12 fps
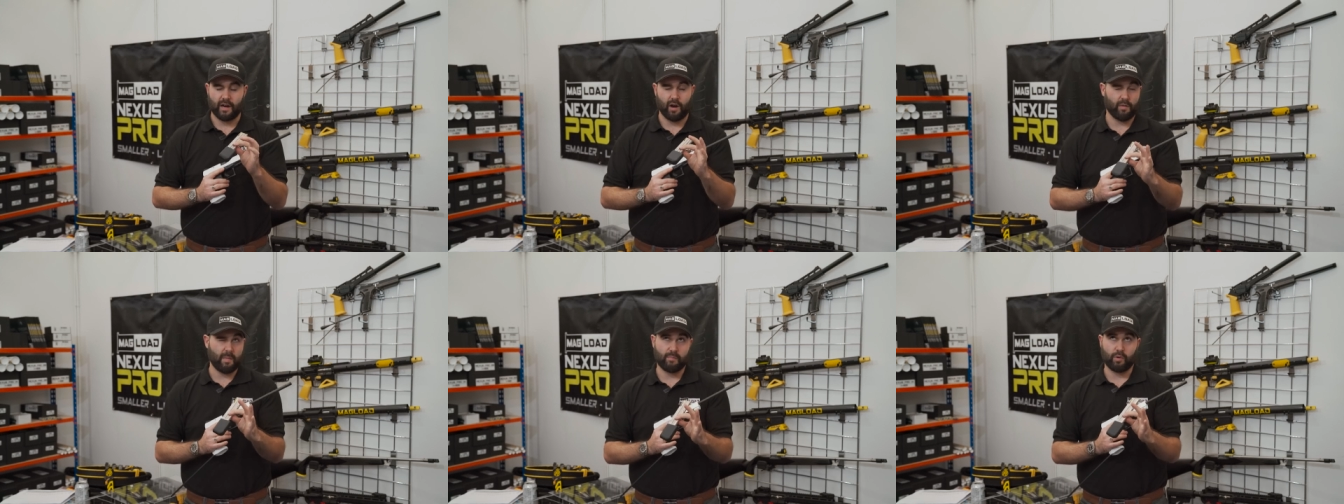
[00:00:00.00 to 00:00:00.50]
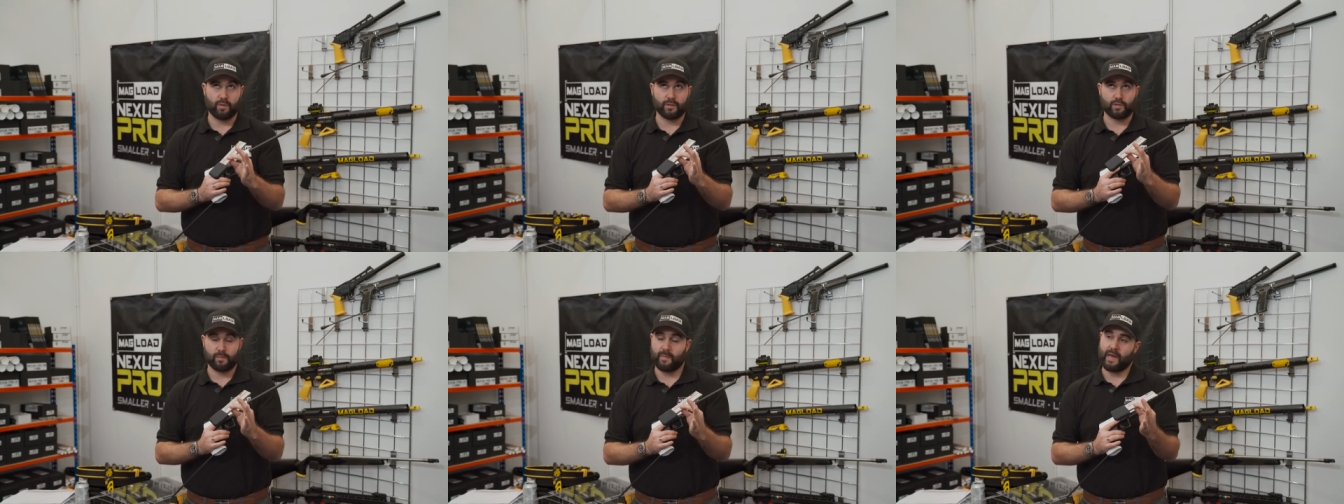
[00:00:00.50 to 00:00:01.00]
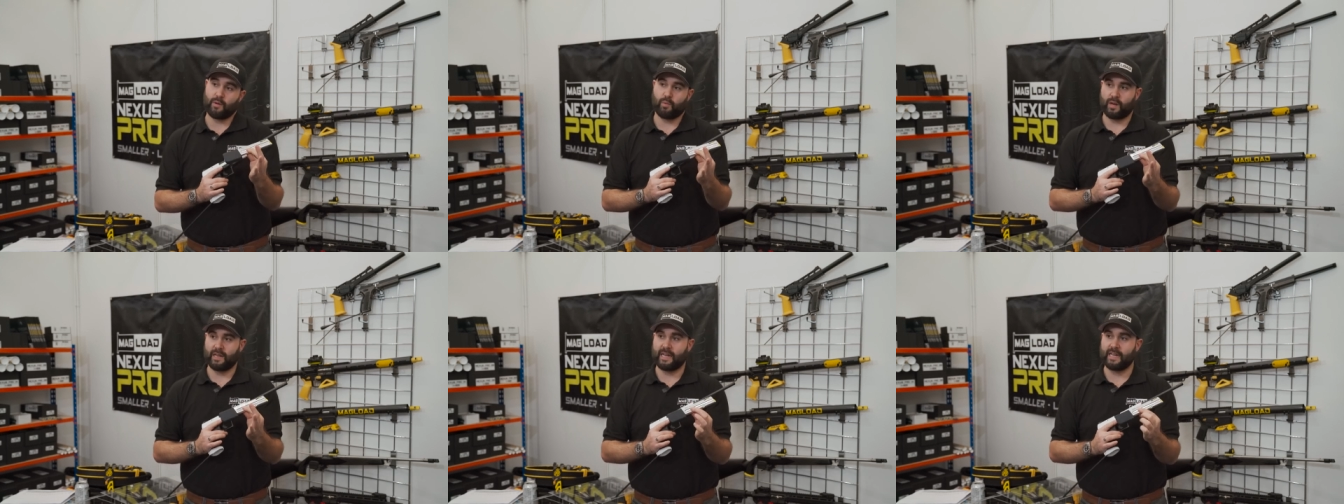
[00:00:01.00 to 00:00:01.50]
I can't remember on the top of my head
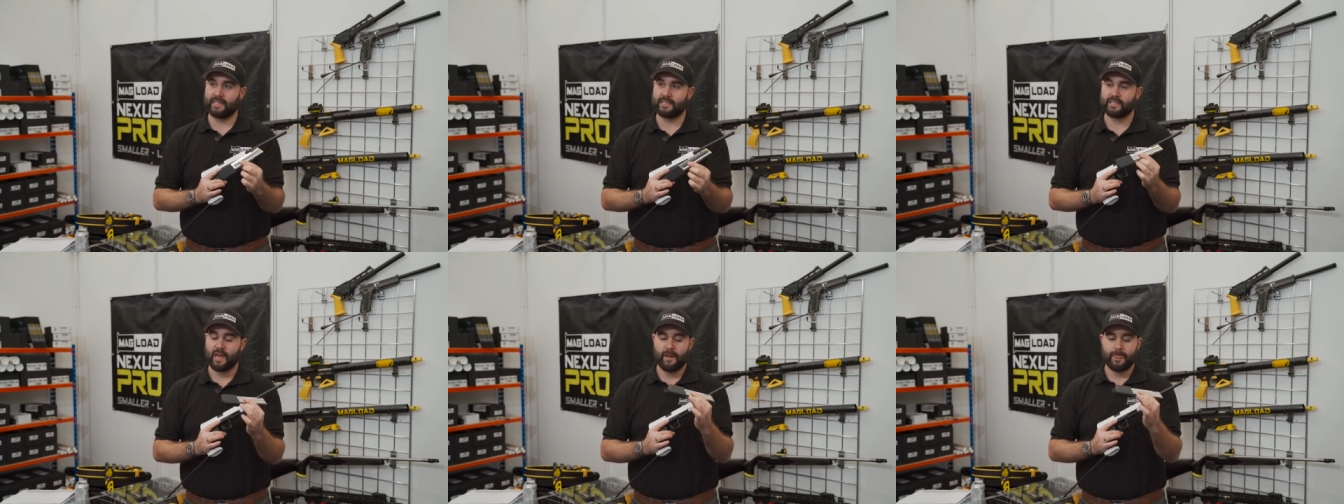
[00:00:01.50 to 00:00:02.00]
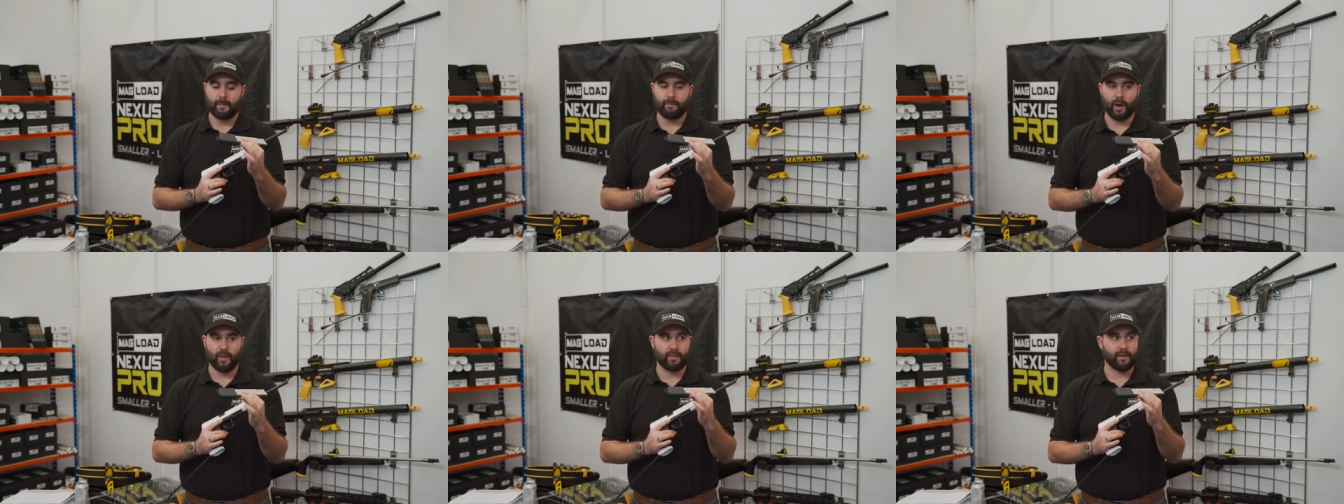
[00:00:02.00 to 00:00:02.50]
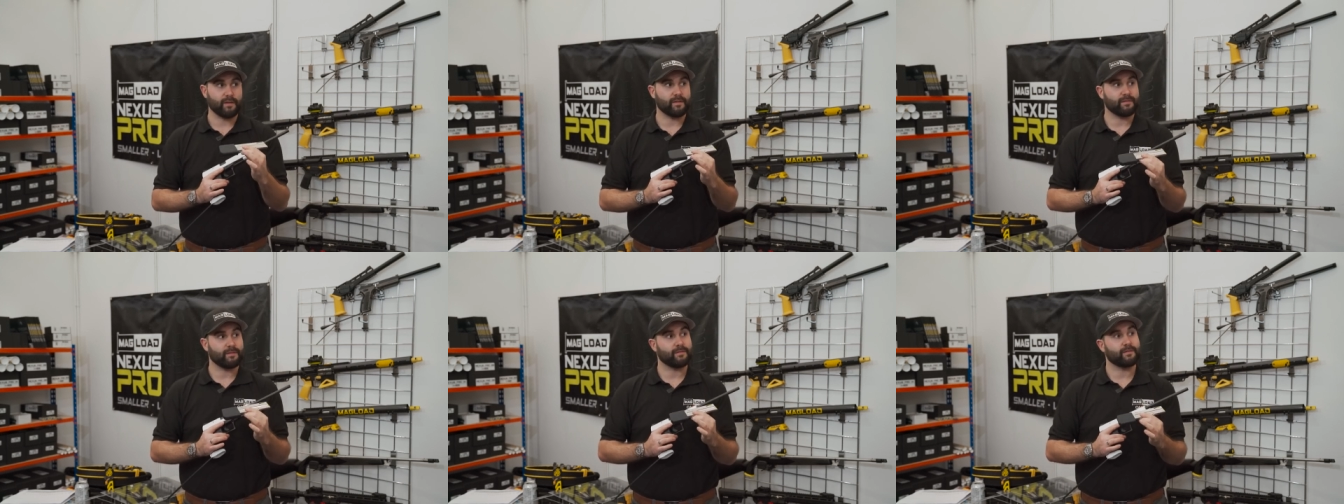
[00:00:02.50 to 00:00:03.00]
what it is, but
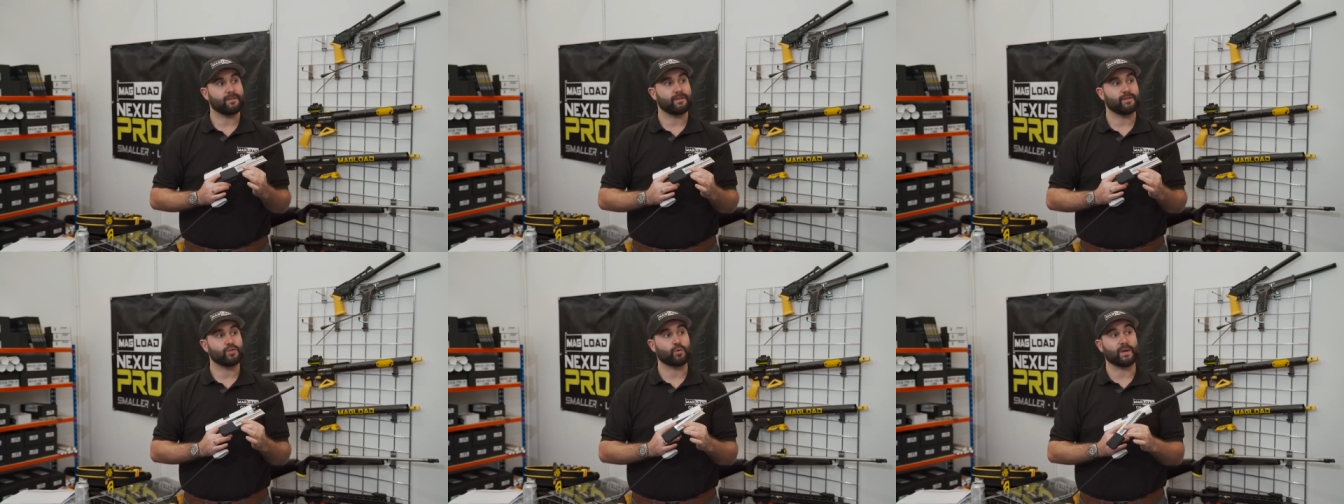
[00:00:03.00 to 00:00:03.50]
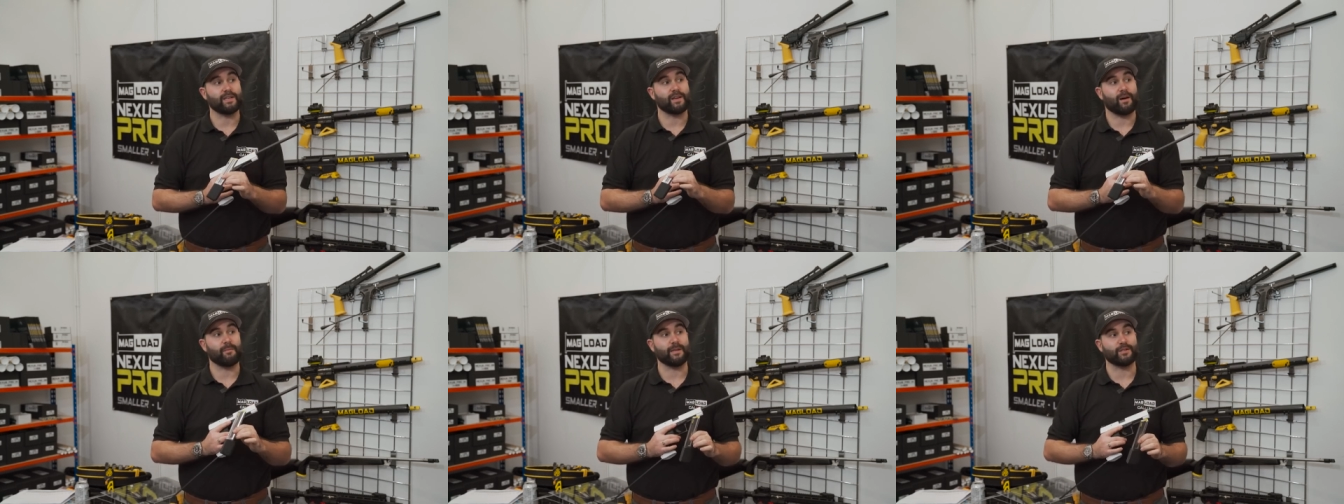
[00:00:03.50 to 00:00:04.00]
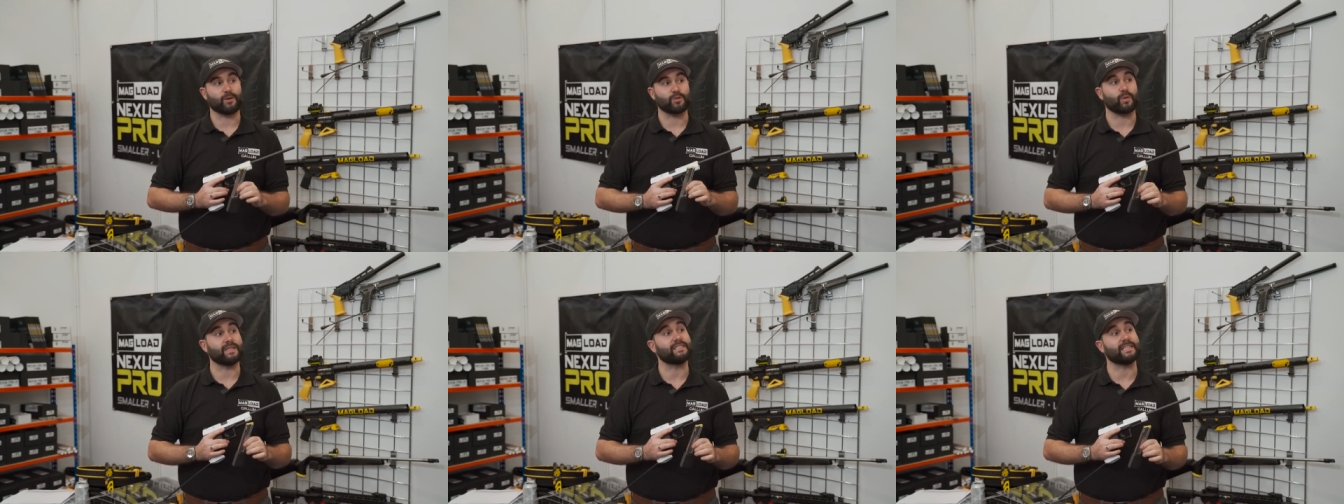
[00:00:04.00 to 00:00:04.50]
I'm being told
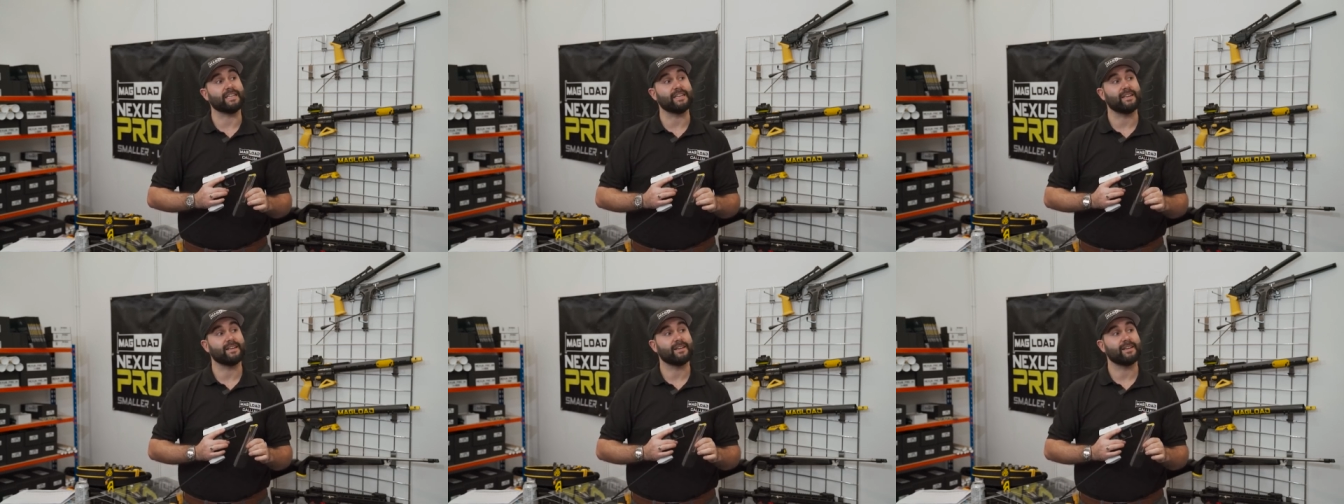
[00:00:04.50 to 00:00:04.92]
twenty,